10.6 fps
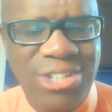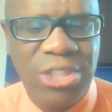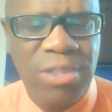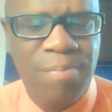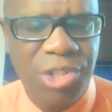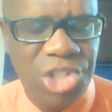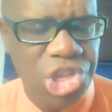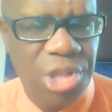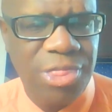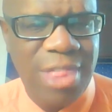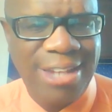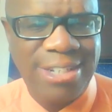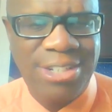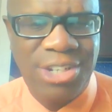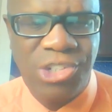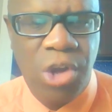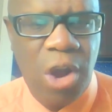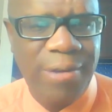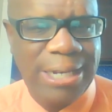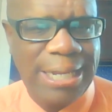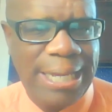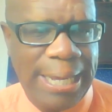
is in the position that it is currently